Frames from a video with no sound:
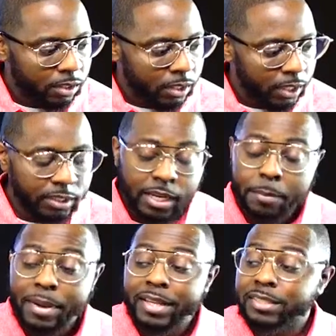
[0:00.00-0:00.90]
He
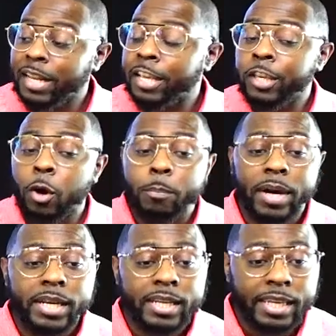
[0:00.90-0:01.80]
said, Man, stay your
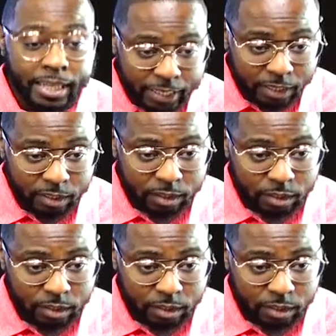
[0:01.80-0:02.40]
butt here.